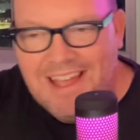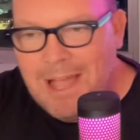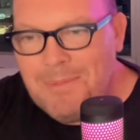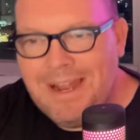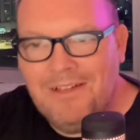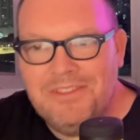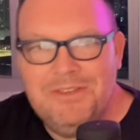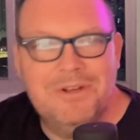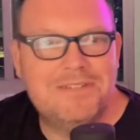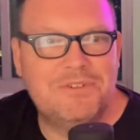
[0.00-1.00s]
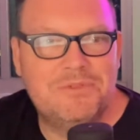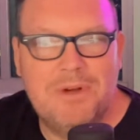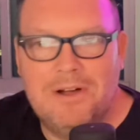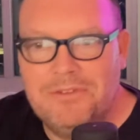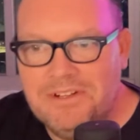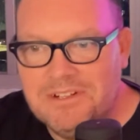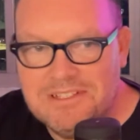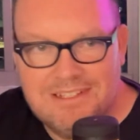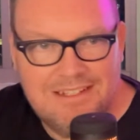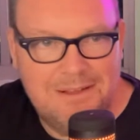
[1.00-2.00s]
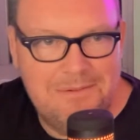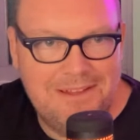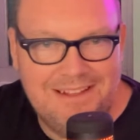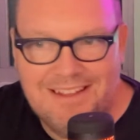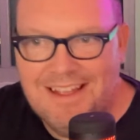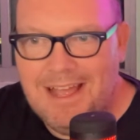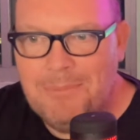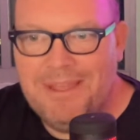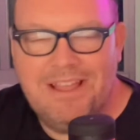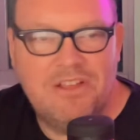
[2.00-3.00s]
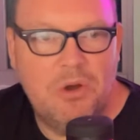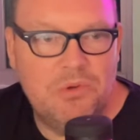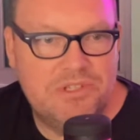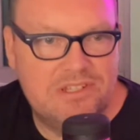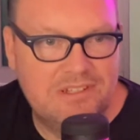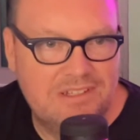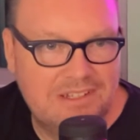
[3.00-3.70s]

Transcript: I've been out of the US for 12 years. I mean, I'm like a ghost.